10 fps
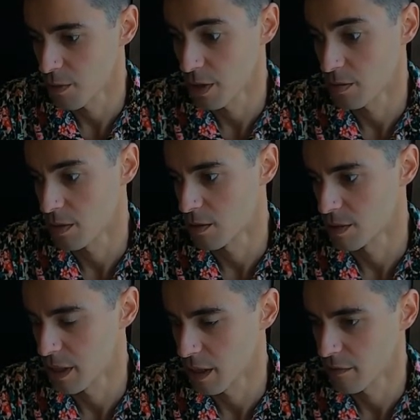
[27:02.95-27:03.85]
One of the terms
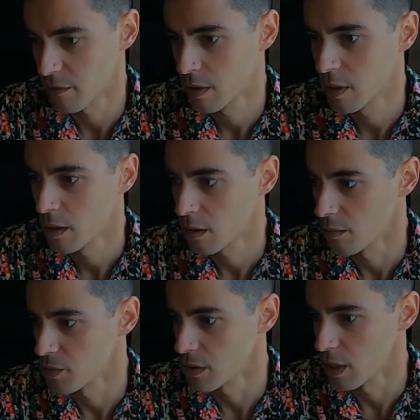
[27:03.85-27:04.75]
that I've
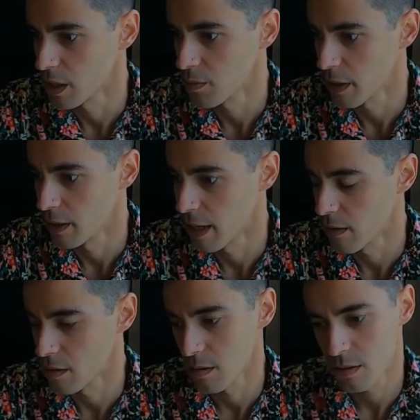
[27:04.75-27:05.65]
come to like by
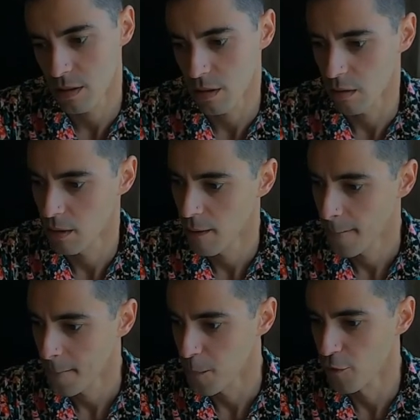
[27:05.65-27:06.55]
now is,
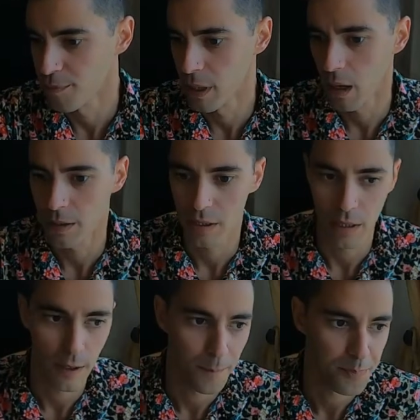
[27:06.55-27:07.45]
move beyond
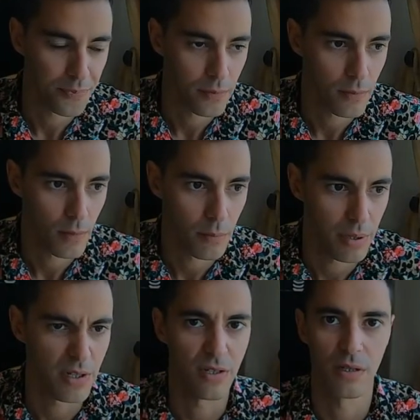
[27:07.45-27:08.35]
the
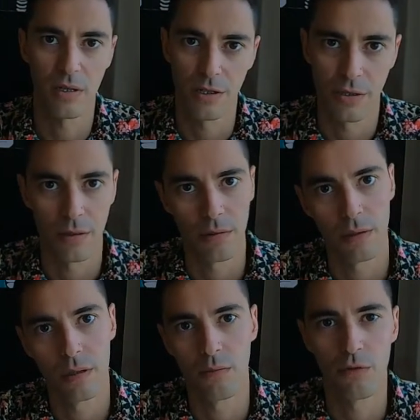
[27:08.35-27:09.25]
pastiche,
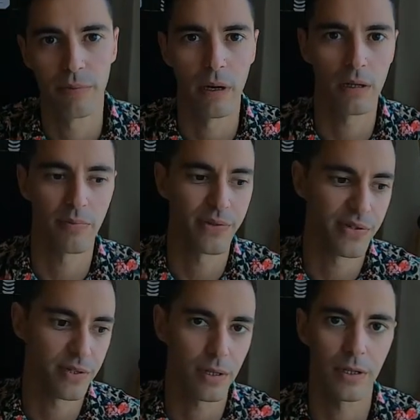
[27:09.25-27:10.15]
dude. Move beyond the
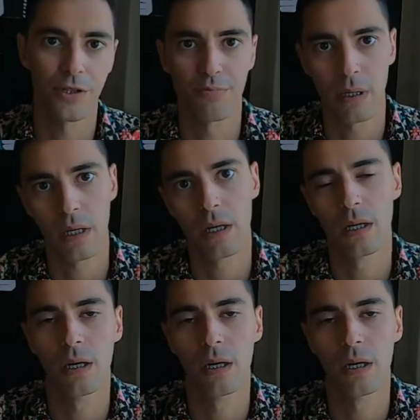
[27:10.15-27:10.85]
pastiche, bruh.